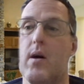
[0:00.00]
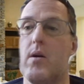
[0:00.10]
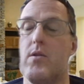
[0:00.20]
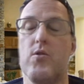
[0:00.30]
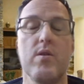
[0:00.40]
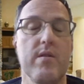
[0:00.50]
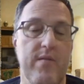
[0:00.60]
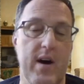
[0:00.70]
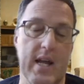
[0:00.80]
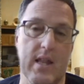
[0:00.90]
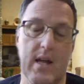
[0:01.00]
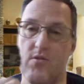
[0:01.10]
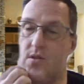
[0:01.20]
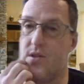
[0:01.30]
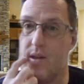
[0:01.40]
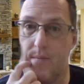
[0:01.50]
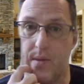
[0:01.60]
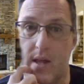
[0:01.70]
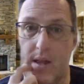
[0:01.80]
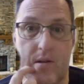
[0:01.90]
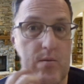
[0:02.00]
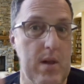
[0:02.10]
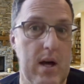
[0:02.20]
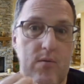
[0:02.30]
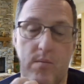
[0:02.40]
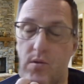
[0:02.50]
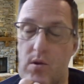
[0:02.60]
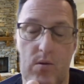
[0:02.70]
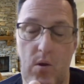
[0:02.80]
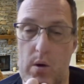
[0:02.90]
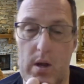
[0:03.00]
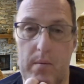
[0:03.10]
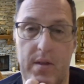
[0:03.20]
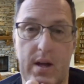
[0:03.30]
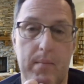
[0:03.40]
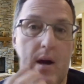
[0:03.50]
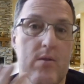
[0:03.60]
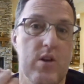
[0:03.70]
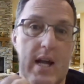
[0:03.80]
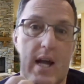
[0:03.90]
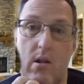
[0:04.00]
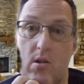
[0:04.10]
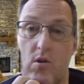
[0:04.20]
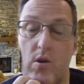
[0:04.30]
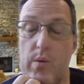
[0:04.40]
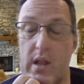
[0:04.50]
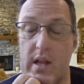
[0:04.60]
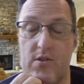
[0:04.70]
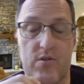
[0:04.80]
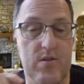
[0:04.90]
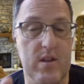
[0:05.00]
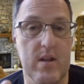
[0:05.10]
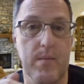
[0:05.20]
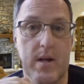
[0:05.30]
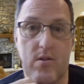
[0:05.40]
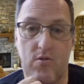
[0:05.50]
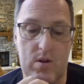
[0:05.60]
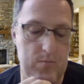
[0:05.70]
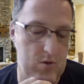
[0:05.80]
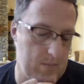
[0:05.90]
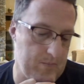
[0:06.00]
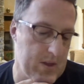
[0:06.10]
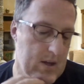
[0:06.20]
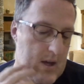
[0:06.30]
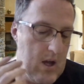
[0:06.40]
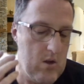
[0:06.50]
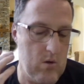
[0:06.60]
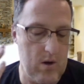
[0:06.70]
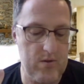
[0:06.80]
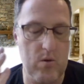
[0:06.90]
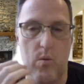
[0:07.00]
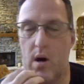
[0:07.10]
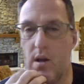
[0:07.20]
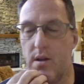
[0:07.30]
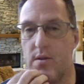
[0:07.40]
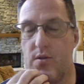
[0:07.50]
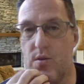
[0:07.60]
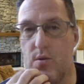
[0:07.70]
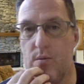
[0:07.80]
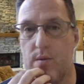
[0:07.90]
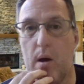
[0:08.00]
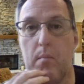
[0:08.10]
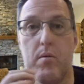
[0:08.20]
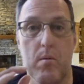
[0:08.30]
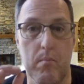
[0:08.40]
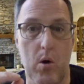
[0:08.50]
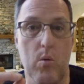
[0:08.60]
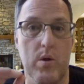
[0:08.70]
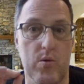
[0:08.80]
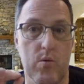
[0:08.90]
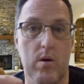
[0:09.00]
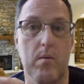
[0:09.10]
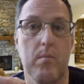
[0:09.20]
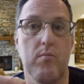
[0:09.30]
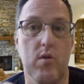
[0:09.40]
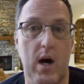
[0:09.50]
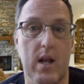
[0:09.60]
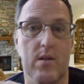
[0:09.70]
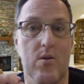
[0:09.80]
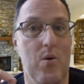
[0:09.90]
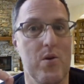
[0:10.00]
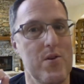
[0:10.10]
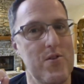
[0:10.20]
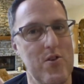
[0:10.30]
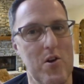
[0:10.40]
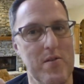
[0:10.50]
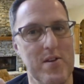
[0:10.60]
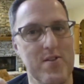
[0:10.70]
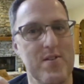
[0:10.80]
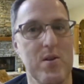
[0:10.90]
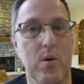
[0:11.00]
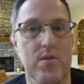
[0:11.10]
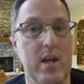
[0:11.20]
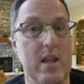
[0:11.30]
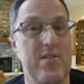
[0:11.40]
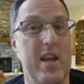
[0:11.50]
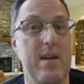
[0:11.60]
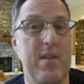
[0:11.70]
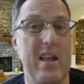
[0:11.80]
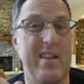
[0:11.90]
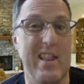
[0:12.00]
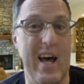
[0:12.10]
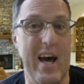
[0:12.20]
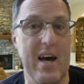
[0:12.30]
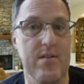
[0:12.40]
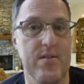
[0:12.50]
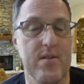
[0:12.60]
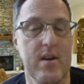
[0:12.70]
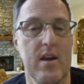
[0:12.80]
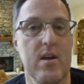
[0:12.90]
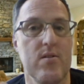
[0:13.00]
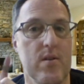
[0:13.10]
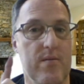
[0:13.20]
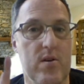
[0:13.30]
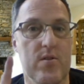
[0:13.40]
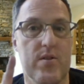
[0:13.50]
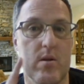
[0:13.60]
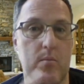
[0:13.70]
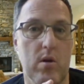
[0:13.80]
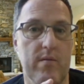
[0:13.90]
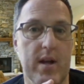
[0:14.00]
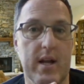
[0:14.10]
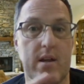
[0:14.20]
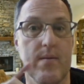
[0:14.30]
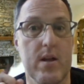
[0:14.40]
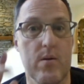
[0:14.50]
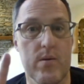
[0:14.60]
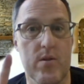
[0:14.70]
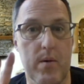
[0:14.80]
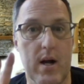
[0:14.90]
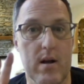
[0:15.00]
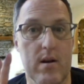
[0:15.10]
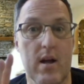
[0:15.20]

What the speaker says: Unifying Legends. These are platforms you don't know anything about. Check out Learn with Legends in my description. You also want to promote your product or your service. Notice I saved that to last. So the first thing you motivate, then you inspire,